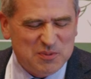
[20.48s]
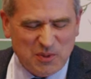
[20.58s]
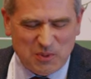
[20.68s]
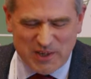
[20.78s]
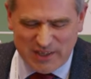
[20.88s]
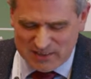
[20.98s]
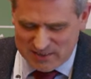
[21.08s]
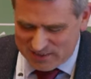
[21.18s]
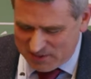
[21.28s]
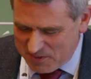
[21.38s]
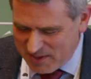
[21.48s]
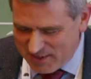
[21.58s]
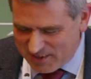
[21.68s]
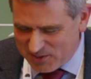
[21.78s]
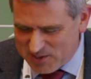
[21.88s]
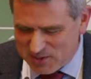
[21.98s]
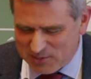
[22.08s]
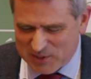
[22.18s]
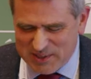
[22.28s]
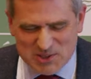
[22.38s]
floor and
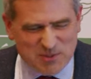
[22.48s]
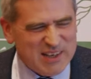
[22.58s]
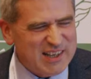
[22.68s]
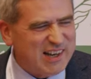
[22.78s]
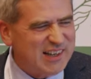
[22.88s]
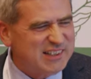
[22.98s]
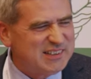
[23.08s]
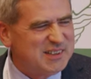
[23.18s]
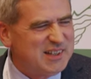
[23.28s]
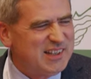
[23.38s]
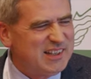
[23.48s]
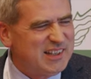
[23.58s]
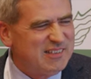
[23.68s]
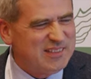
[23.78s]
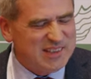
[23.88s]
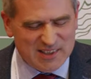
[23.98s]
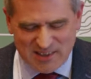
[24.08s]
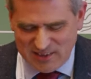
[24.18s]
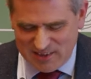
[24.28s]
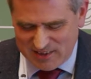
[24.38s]
also for this very kind
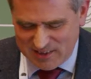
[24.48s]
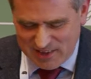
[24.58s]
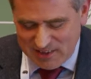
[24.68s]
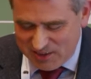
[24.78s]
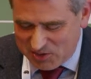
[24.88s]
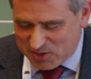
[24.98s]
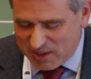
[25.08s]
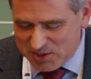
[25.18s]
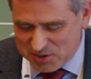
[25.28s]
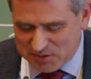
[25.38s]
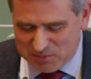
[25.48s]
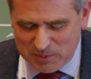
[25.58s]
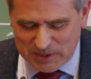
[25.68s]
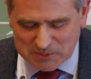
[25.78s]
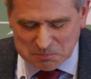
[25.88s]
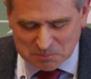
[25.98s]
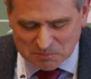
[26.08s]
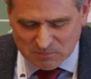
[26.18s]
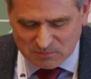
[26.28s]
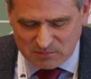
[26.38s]
introduction of mine.
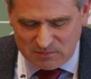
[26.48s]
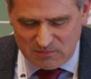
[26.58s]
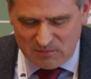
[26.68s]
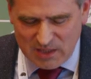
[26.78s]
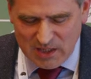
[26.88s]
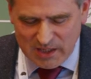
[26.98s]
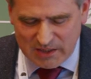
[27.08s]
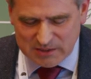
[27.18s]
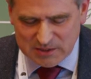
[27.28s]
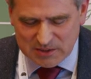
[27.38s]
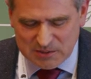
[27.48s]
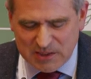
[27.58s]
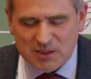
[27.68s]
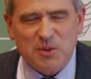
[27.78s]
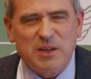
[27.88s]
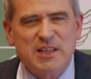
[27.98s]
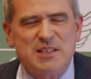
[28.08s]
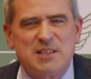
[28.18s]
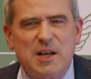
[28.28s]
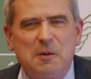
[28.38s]
And dear
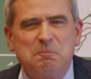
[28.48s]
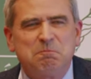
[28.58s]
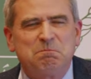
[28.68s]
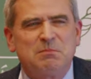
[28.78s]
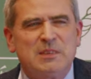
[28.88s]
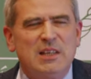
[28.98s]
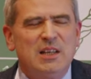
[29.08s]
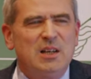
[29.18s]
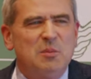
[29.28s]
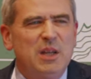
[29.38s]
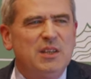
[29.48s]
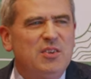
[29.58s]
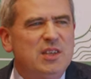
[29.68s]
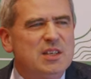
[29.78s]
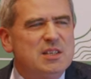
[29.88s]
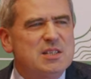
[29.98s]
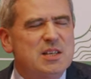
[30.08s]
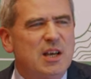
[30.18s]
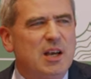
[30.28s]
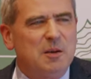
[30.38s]
colleagues, many
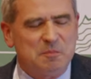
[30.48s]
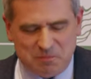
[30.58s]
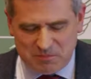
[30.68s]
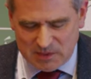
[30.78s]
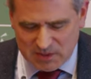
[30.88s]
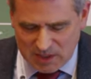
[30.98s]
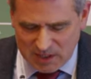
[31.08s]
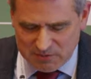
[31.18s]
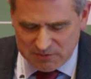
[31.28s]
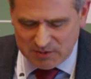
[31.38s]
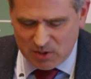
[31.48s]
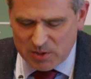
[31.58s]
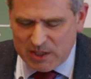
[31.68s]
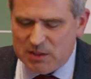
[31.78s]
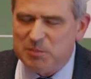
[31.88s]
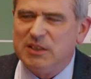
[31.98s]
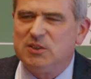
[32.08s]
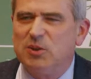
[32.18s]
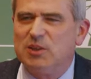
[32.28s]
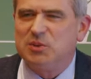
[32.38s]
things have already
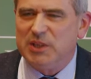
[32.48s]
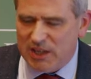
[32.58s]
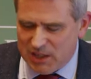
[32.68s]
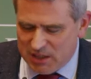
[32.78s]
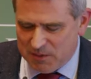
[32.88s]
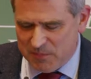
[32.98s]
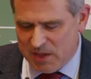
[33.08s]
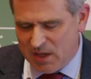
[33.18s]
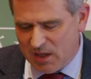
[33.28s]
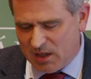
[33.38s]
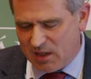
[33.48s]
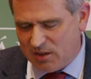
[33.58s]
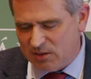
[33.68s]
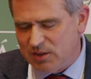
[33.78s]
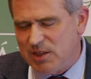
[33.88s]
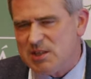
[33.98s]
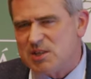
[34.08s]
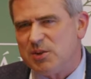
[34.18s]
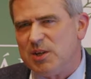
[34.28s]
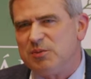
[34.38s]
been told today on the
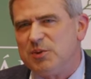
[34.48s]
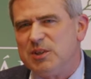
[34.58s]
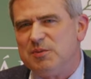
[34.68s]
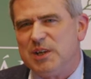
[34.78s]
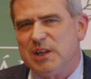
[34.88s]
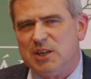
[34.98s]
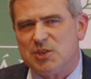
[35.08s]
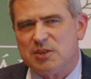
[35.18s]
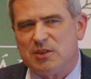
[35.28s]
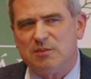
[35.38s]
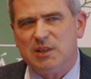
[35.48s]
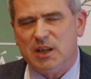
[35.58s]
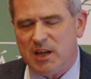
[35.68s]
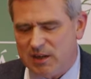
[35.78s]
history of codification of the